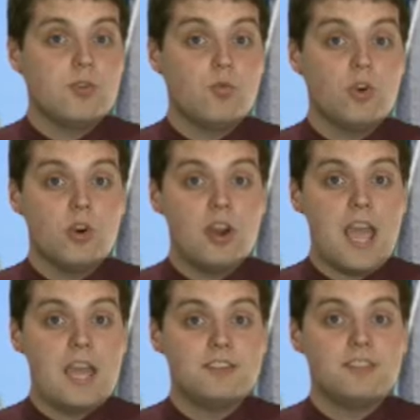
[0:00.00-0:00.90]
they were
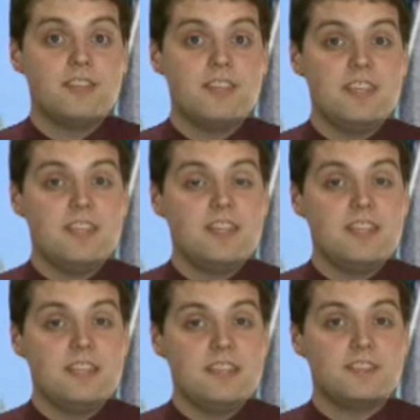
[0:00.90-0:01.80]
at
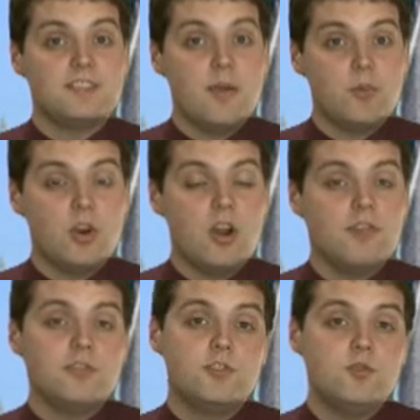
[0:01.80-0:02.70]
in the summer
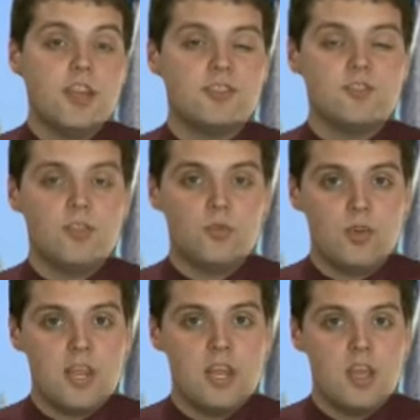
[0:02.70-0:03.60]
of
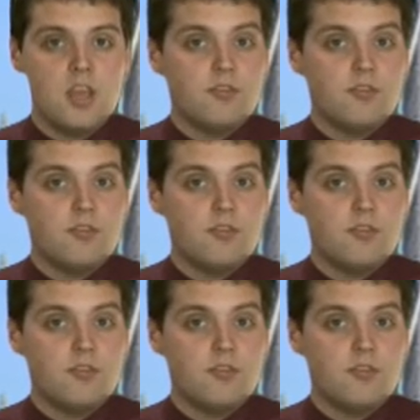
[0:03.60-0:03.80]
2003.